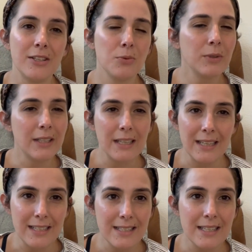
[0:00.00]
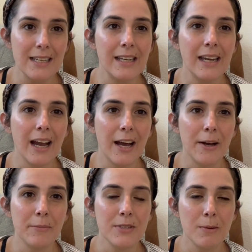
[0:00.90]
It's really easy,
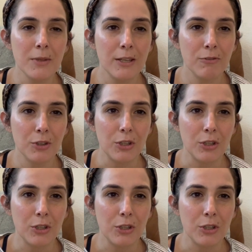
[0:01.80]
something for